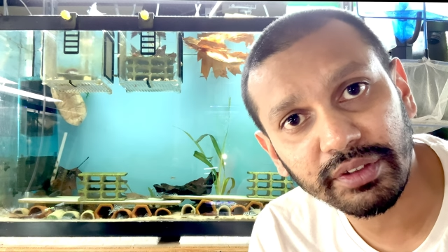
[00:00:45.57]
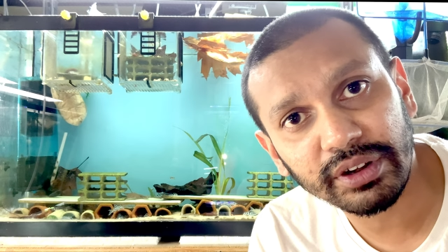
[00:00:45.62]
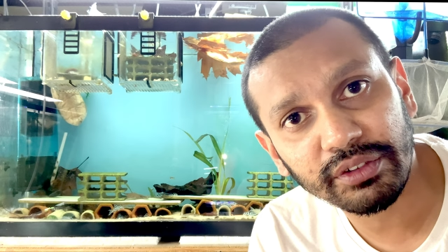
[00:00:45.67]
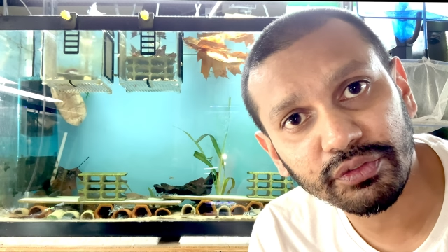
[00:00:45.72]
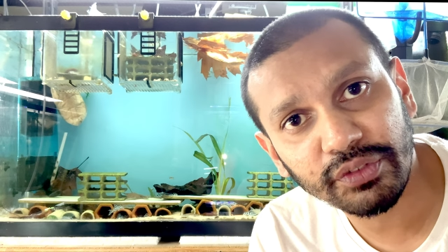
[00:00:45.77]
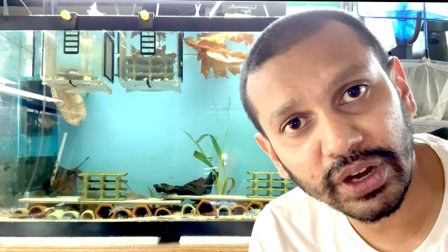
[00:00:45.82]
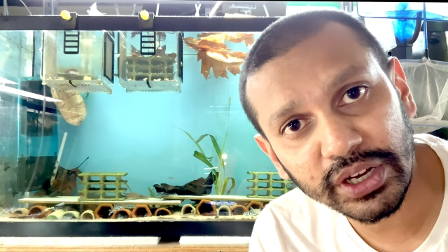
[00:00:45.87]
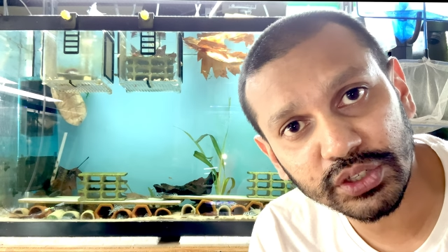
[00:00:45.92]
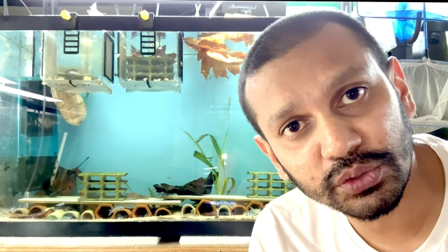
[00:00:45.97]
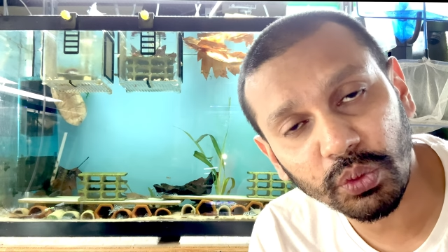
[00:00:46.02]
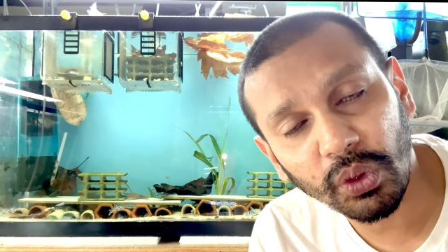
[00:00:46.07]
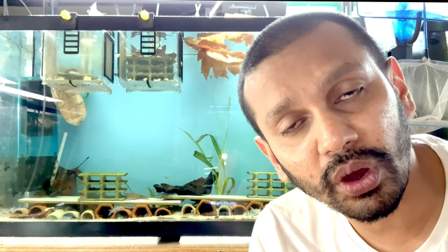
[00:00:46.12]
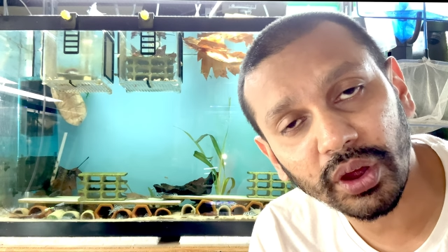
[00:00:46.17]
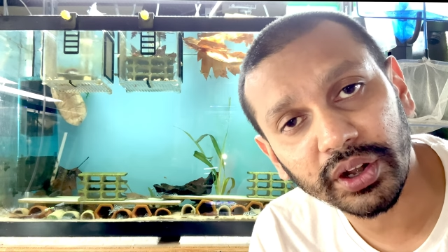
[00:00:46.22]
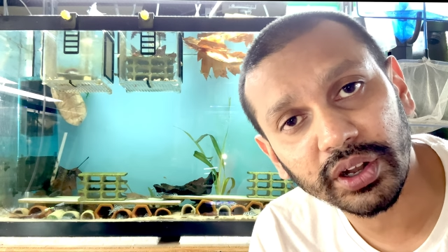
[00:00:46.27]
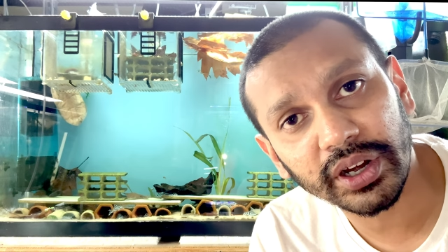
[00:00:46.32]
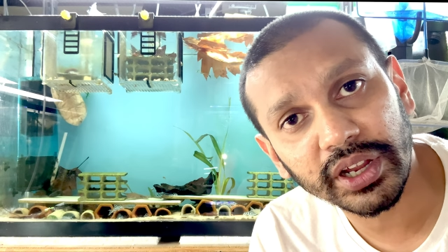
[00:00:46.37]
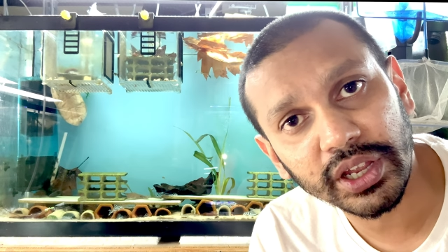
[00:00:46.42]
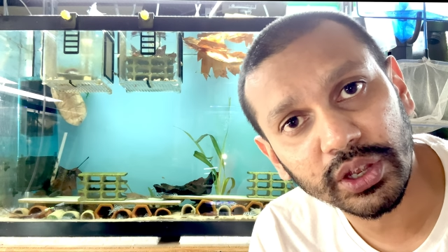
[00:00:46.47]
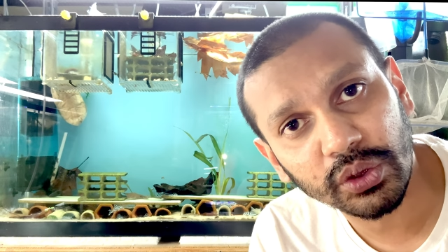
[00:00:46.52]
in
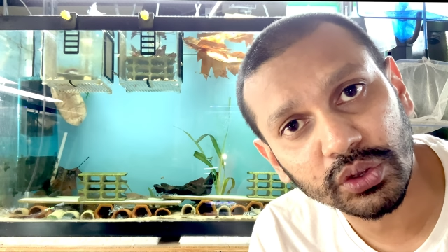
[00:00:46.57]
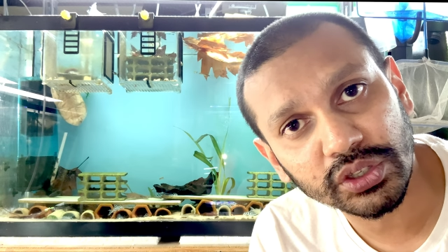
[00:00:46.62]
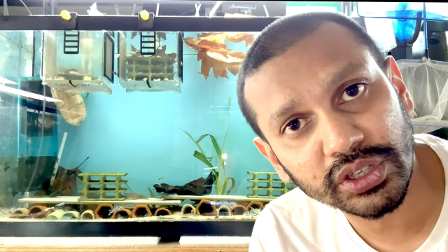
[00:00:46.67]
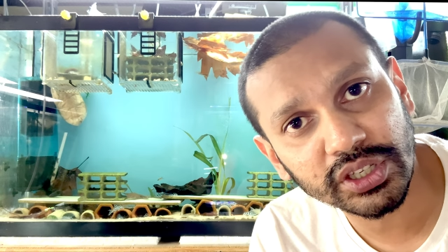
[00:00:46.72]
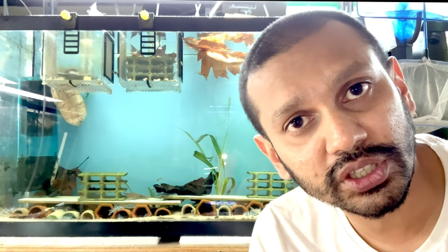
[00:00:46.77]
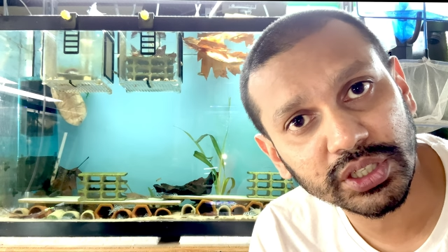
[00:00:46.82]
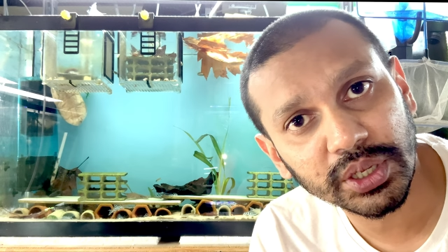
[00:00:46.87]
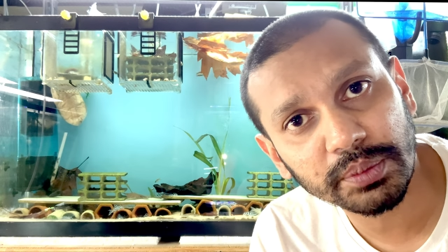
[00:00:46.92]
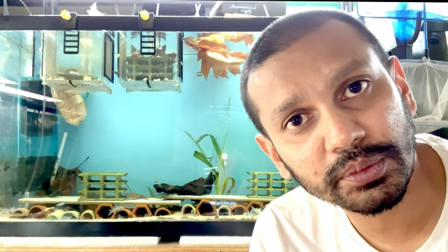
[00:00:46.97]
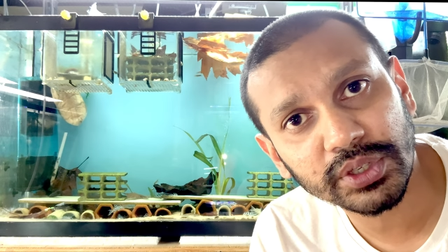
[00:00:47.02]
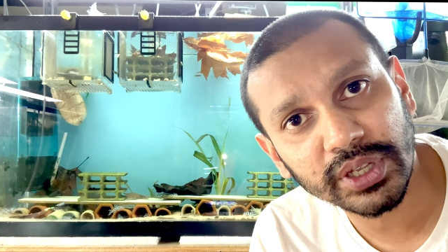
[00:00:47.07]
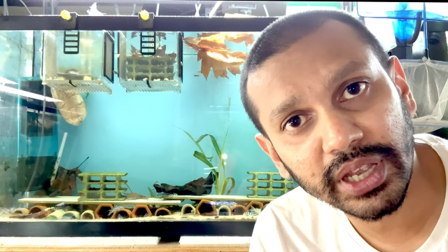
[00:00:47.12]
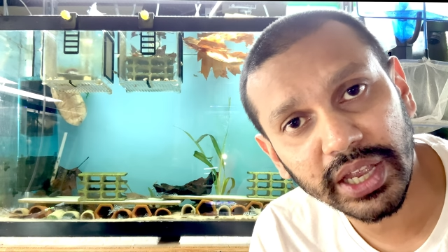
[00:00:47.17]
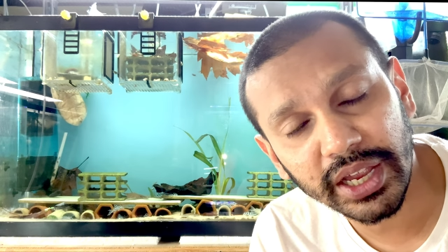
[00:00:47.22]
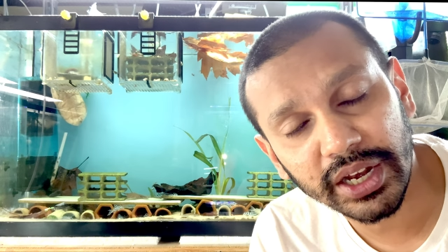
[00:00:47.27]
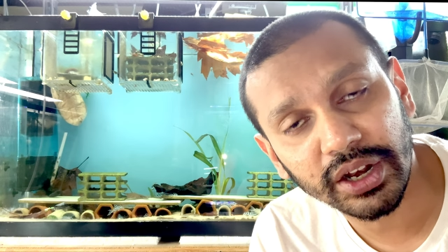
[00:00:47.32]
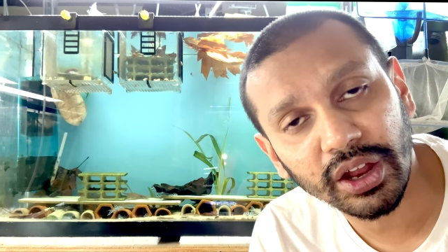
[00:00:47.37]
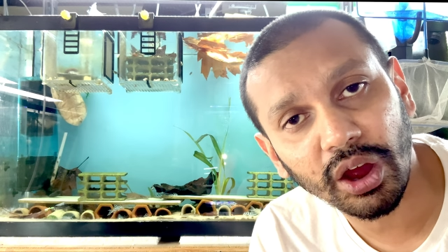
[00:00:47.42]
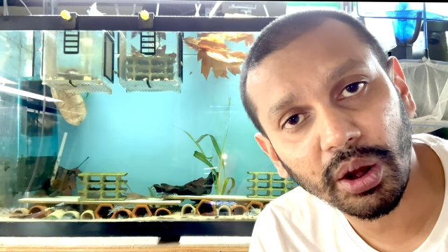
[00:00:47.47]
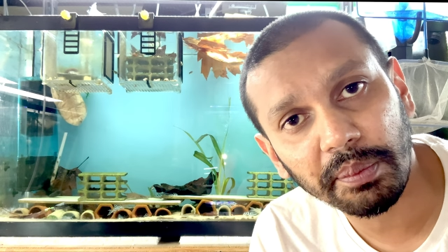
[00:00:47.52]
freshwater ecosystems
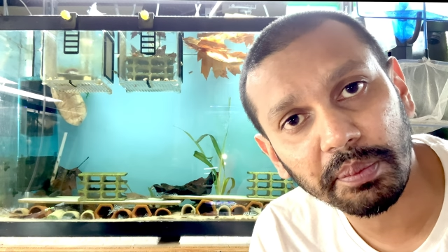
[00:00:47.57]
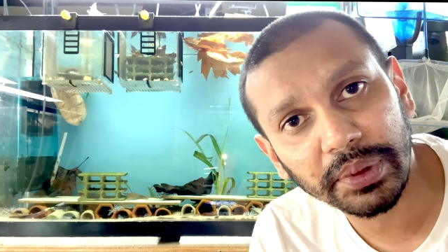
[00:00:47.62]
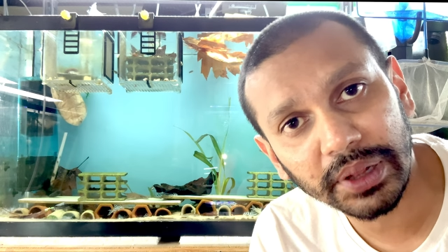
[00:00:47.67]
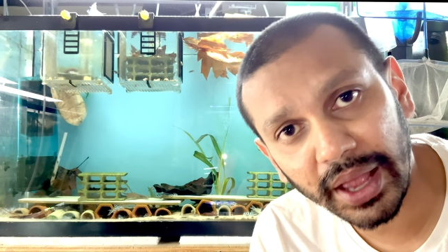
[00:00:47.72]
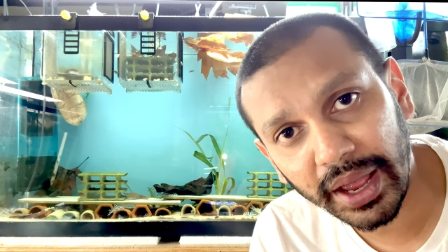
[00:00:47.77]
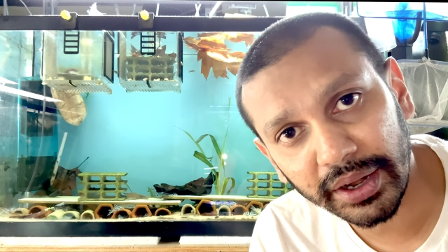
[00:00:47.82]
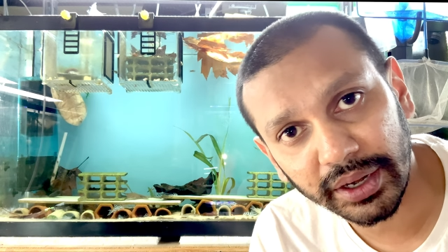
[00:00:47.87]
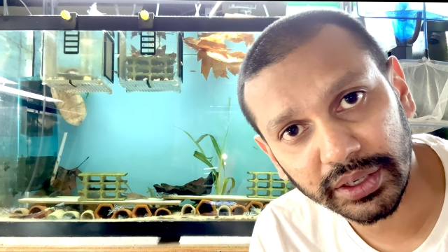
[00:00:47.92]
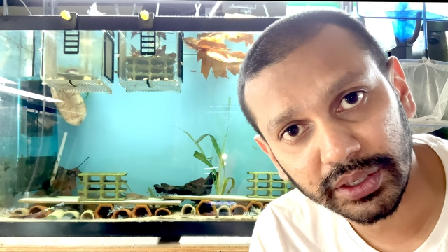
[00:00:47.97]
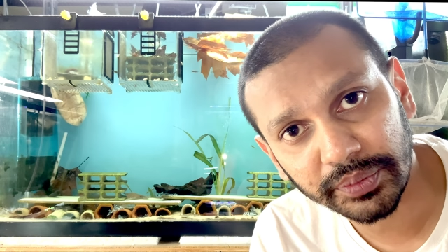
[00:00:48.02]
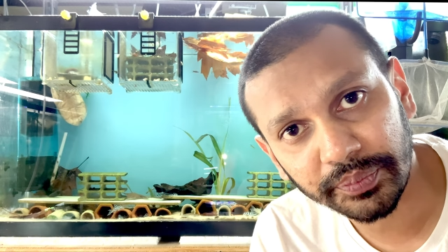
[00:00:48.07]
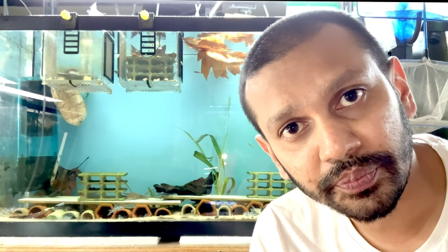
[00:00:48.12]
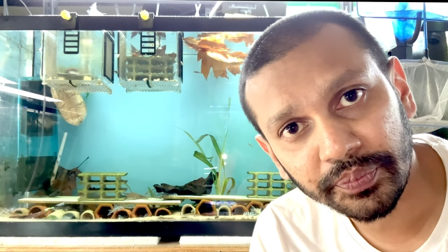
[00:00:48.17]
in our planet.